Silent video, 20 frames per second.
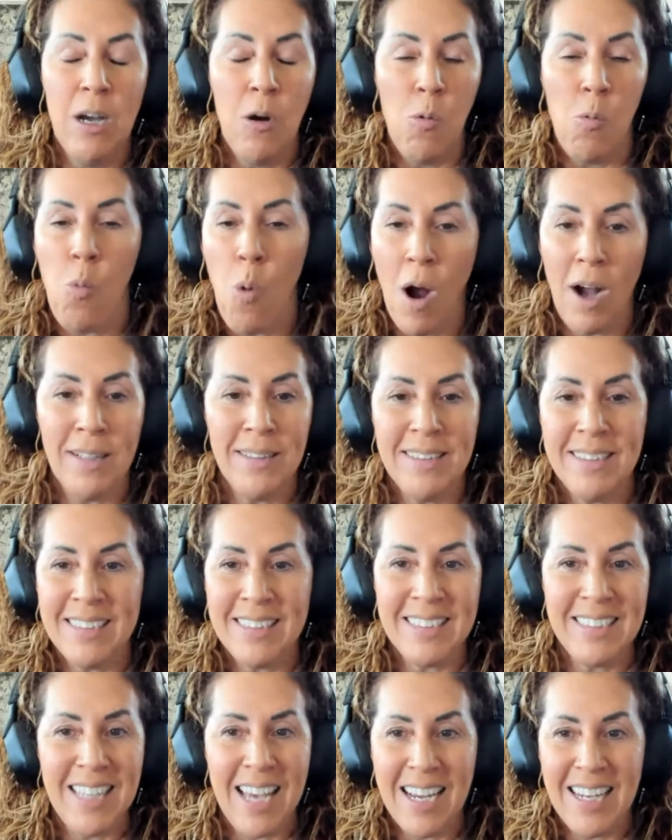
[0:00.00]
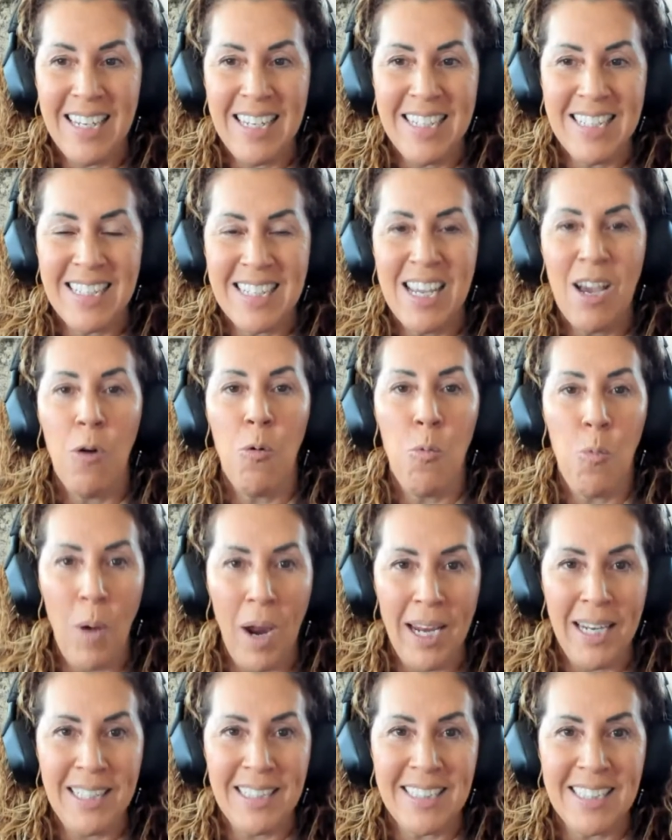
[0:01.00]
1 second,
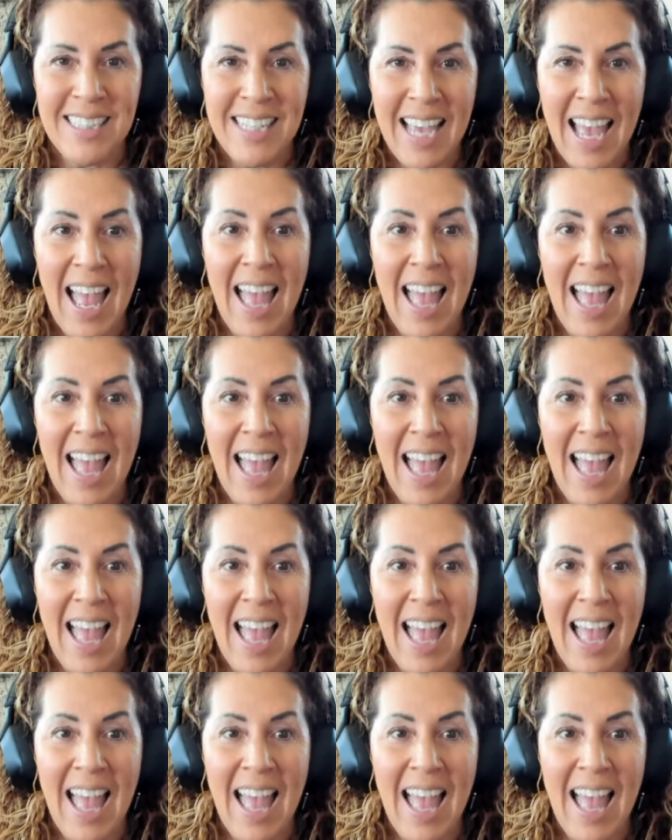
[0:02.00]
wait.